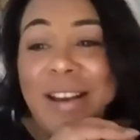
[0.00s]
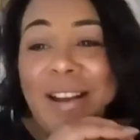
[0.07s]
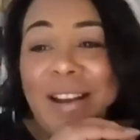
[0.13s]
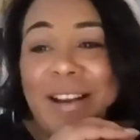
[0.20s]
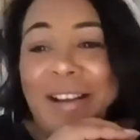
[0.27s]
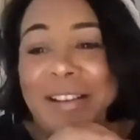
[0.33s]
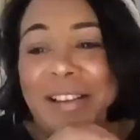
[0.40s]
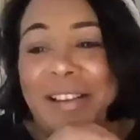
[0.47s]

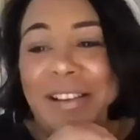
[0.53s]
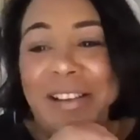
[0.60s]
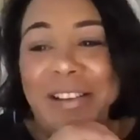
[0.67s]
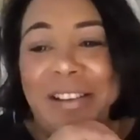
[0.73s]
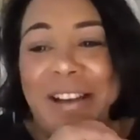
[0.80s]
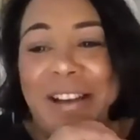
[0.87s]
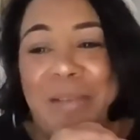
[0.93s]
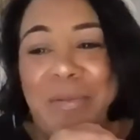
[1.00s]
Khalil
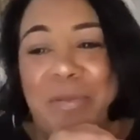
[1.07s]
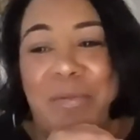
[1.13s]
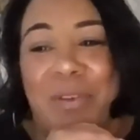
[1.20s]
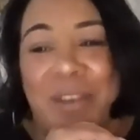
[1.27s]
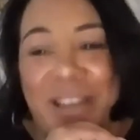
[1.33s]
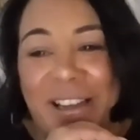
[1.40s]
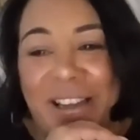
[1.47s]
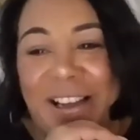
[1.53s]
and I have been
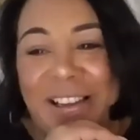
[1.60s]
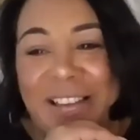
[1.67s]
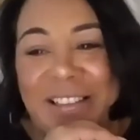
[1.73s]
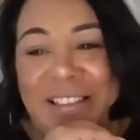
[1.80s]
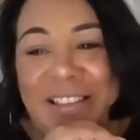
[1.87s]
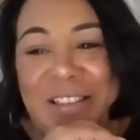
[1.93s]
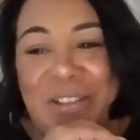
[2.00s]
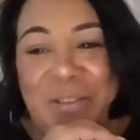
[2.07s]
working on this
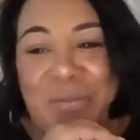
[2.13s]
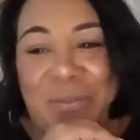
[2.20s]
issue